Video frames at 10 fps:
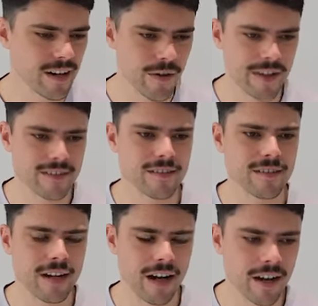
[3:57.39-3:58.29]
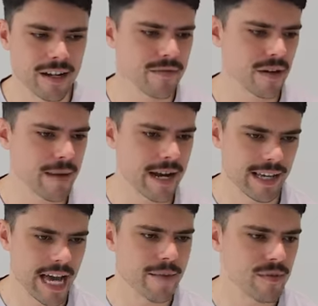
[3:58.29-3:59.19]
I know that's an uneven amount
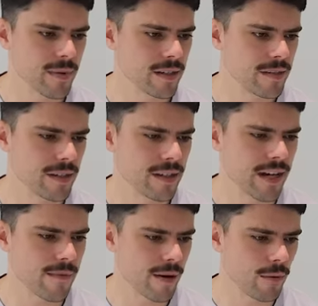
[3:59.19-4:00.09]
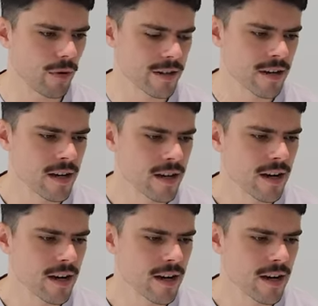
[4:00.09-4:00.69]
of games, but you, you get my point.